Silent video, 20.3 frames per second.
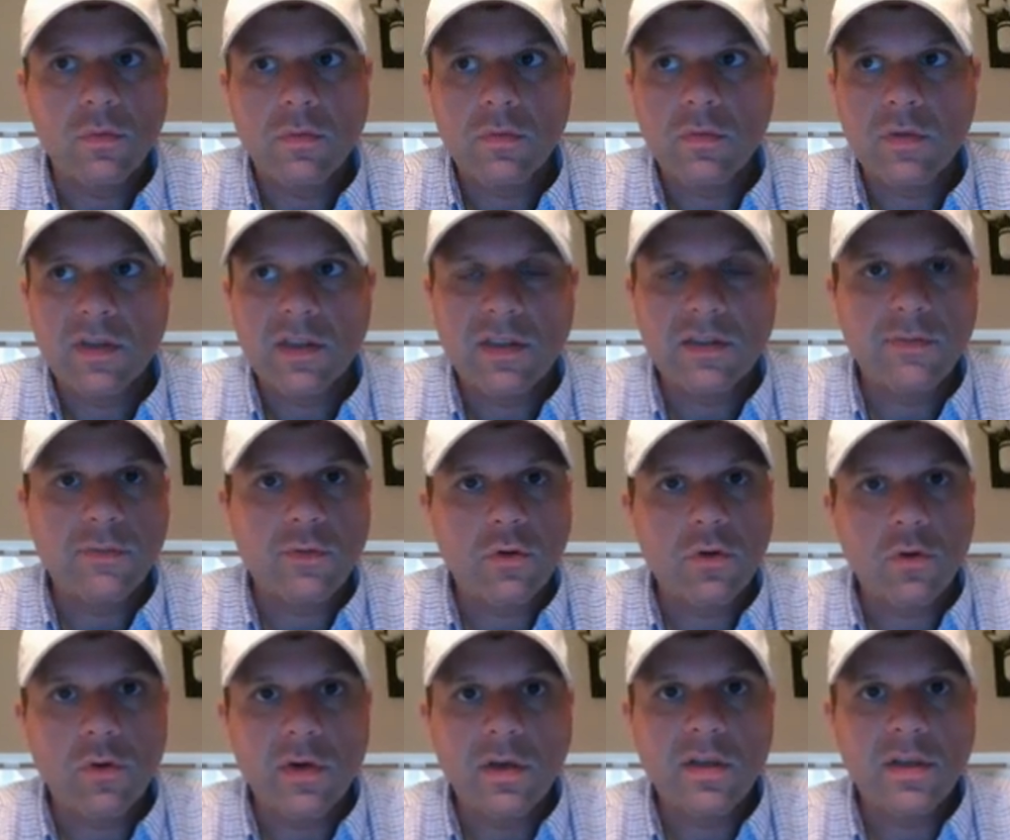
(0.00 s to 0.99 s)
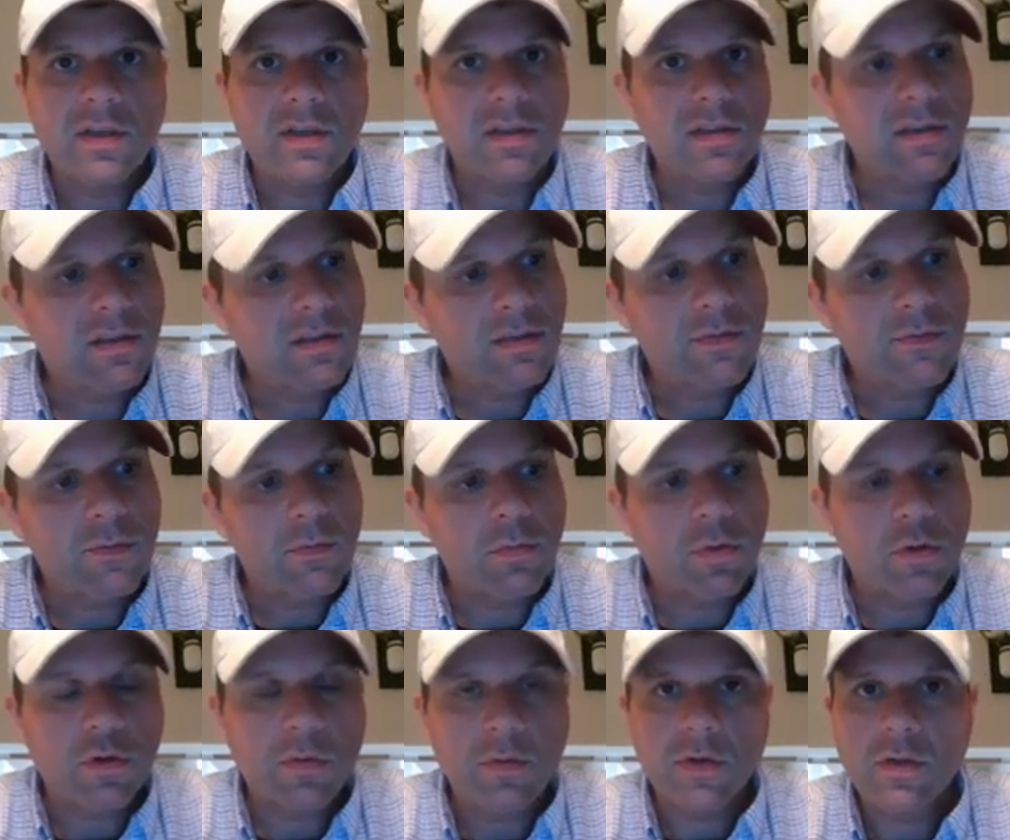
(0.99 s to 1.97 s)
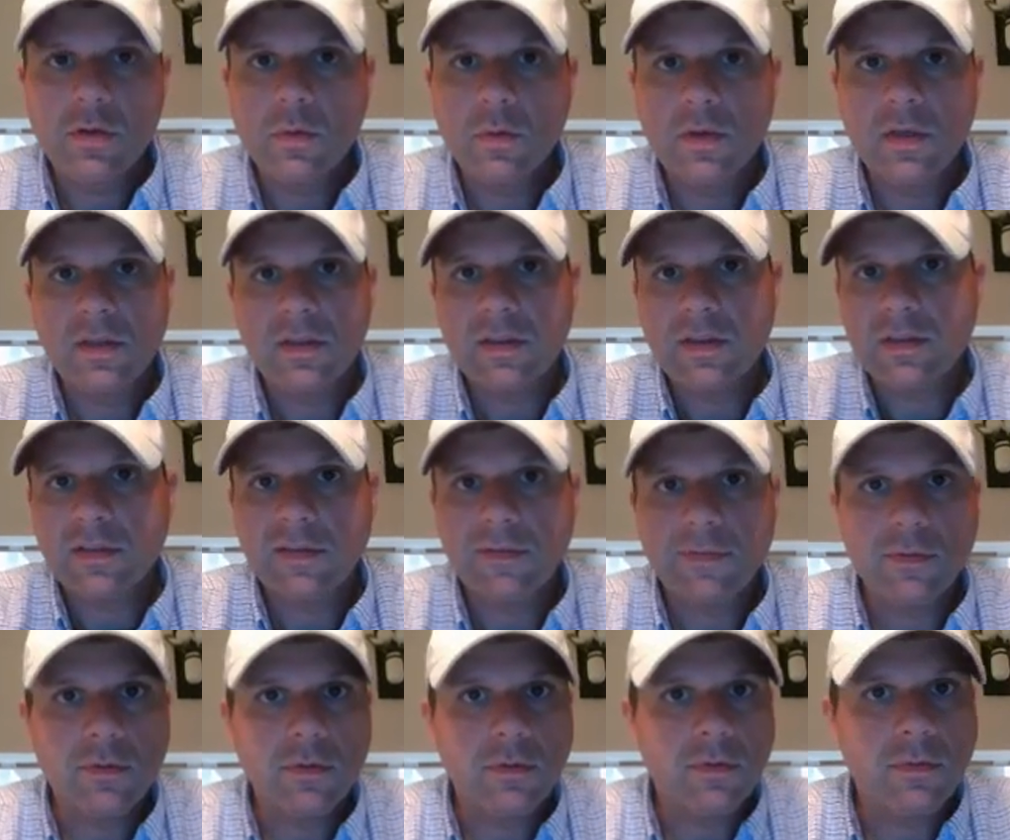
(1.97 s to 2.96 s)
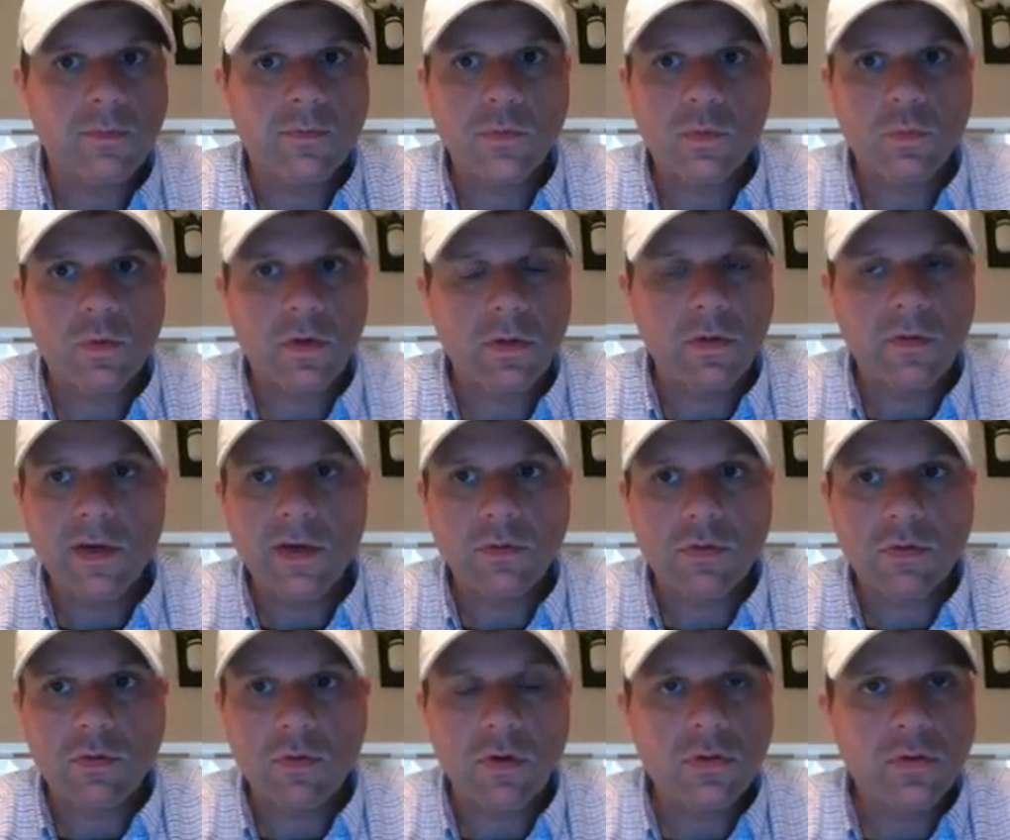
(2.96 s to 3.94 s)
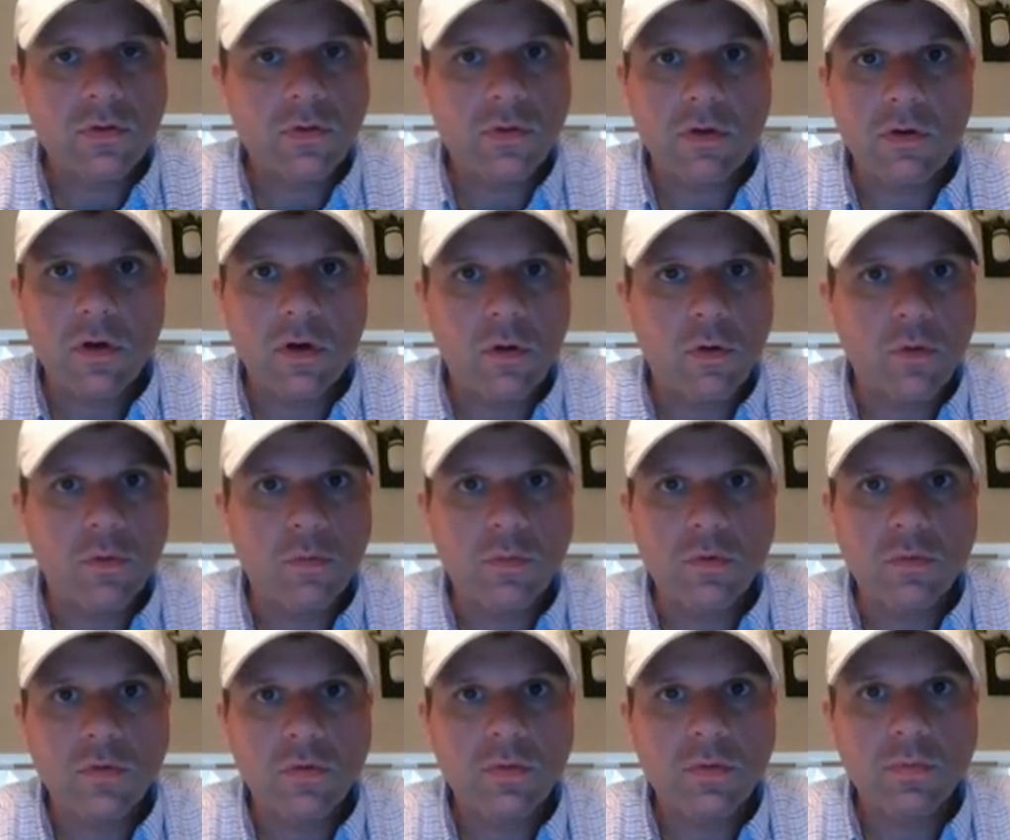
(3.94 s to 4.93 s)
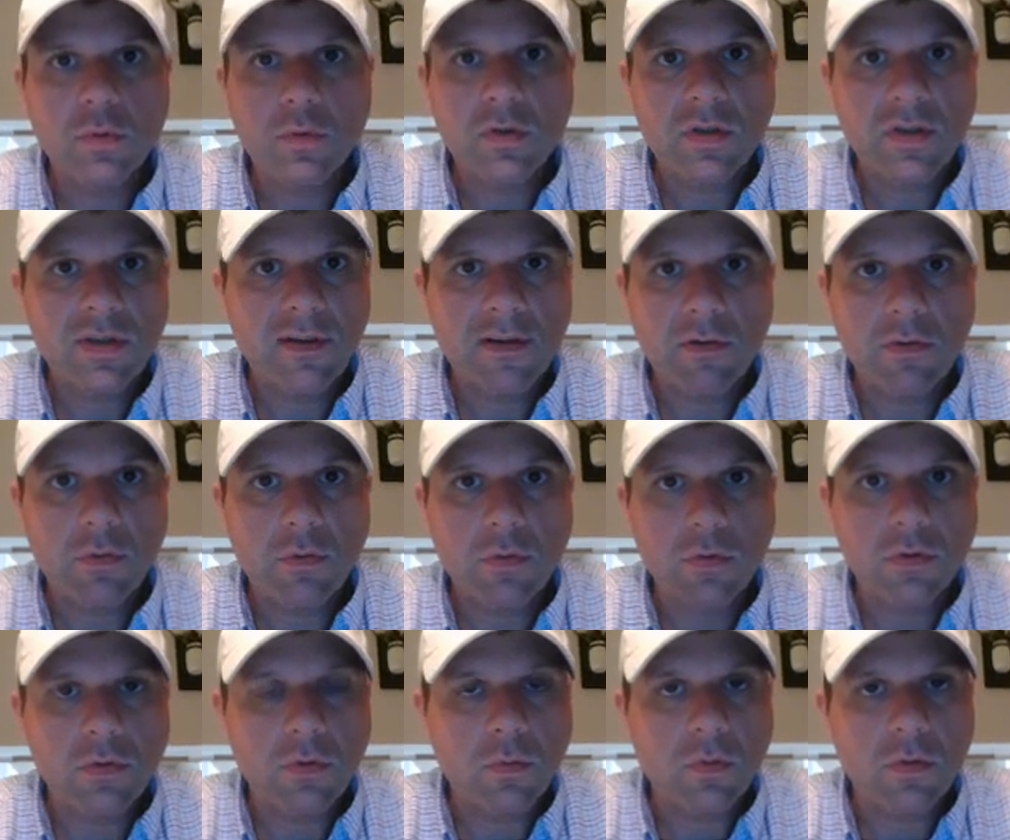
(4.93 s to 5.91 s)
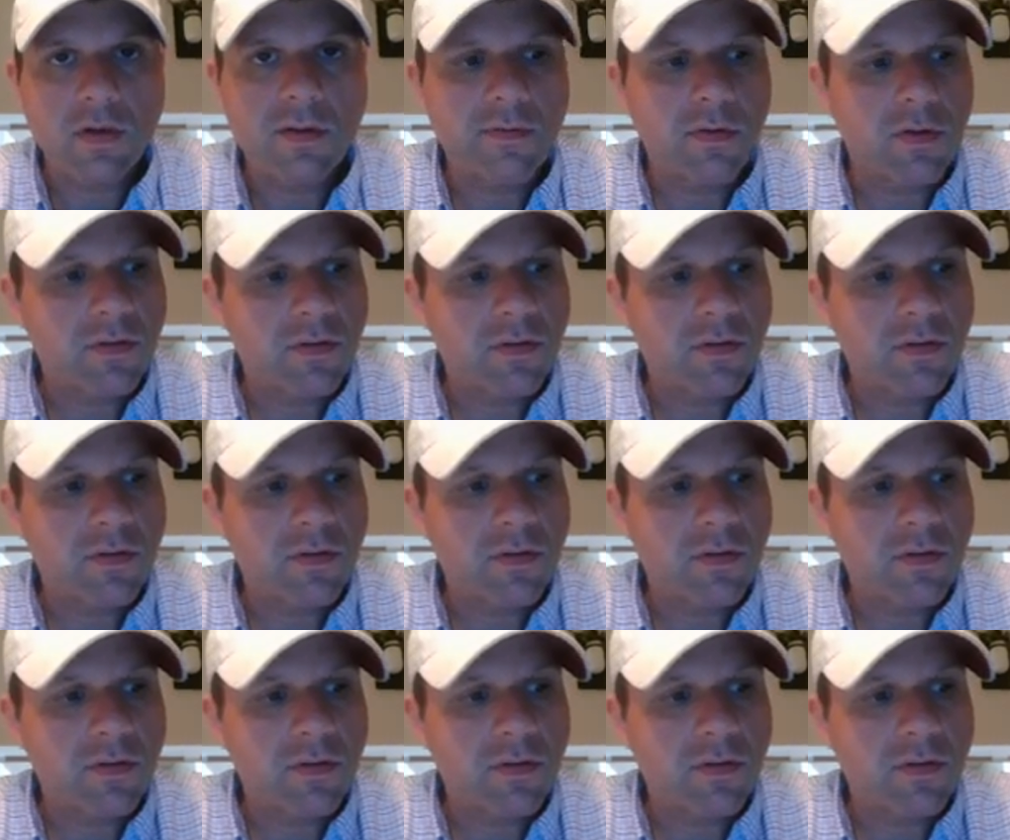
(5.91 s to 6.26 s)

things for grilling, things for barbecuing, things for whether that was grocery or home or sports and outdoors or whatever.